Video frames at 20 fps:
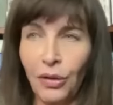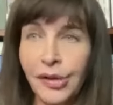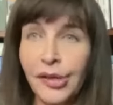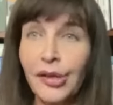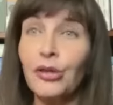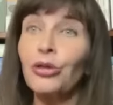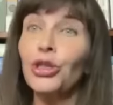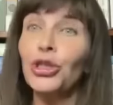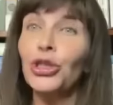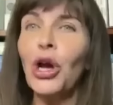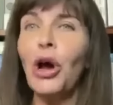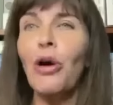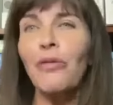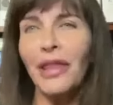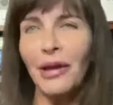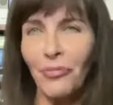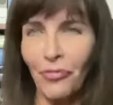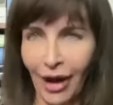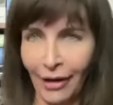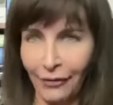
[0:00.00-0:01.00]
to show
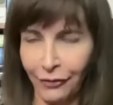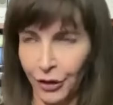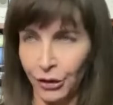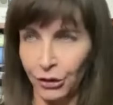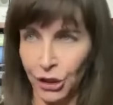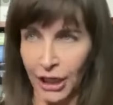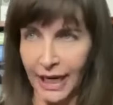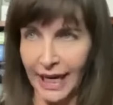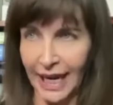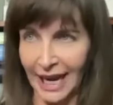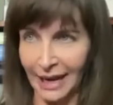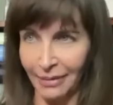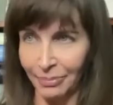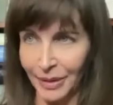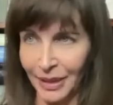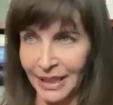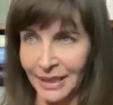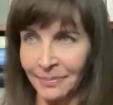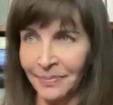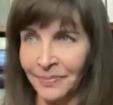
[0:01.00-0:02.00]
them refugee
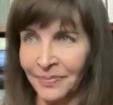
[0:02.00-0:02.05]
camps